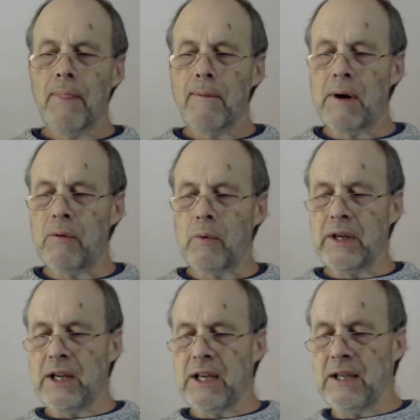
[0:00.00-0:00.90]
But we
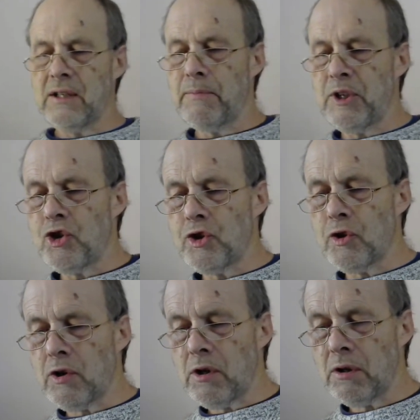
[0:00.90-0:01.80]
need to be
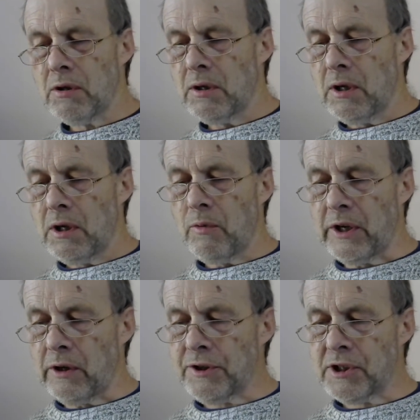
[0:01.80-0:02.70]
sure we're
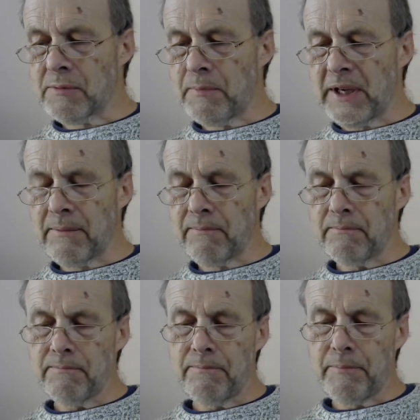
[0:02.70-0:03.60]
not just being
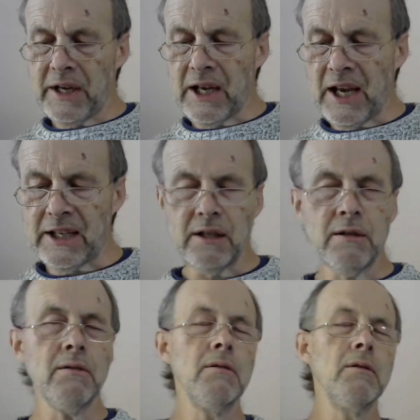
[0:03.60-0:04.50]
pig-headed,
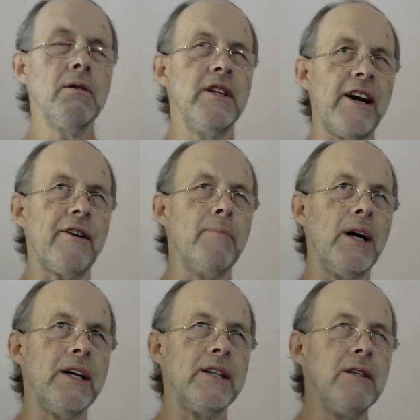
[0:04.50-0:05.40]

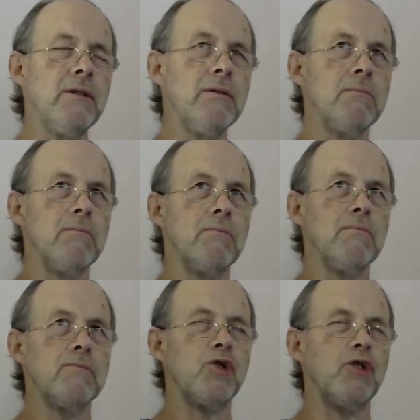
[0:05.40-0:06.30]
narrow-minded,
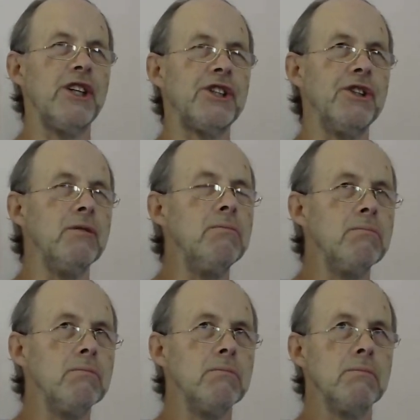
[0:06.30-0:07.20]
traditional.
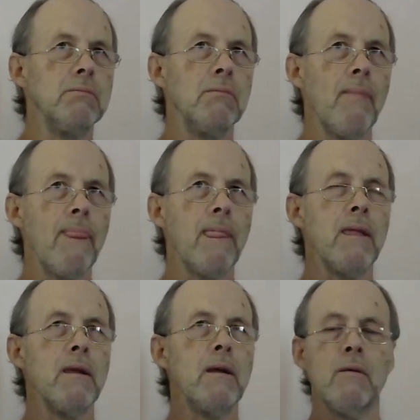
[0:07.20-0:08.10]

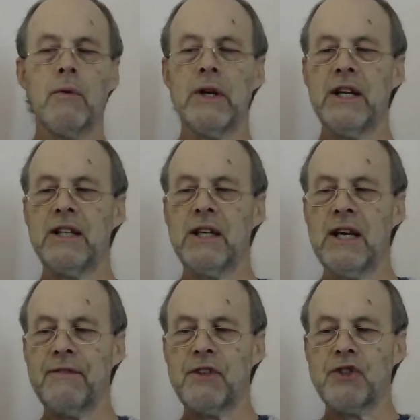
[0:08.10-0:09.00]
We need to
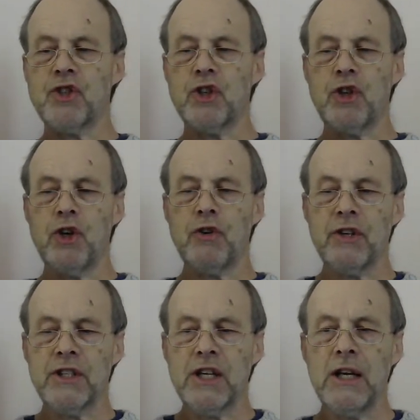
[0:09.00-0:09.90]
have the
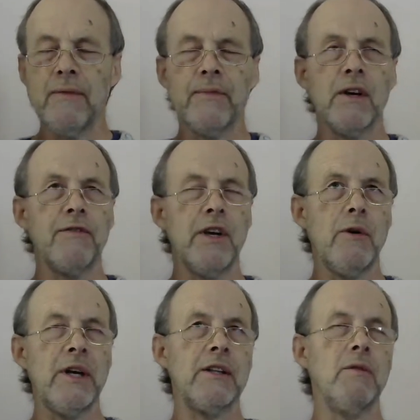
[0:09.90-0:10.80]
security of
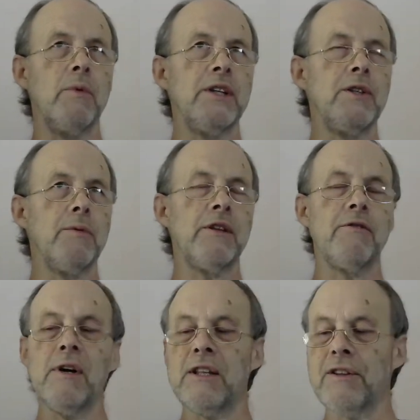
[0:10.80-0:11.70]
knowing that we're doing the
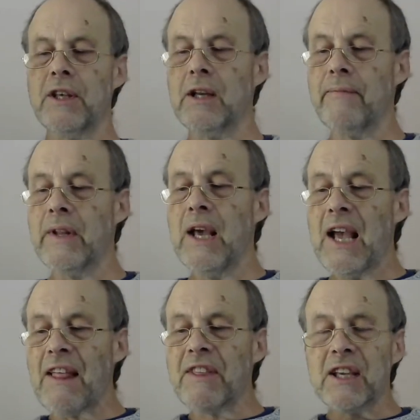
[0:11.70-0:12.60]
right thing
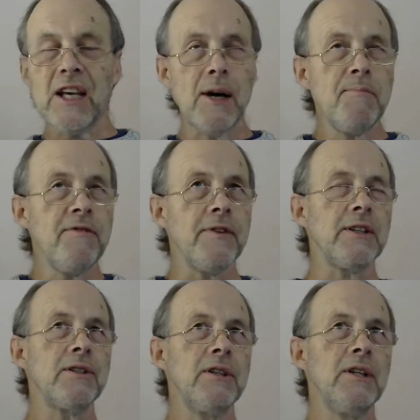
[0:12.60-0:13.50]
and the comfort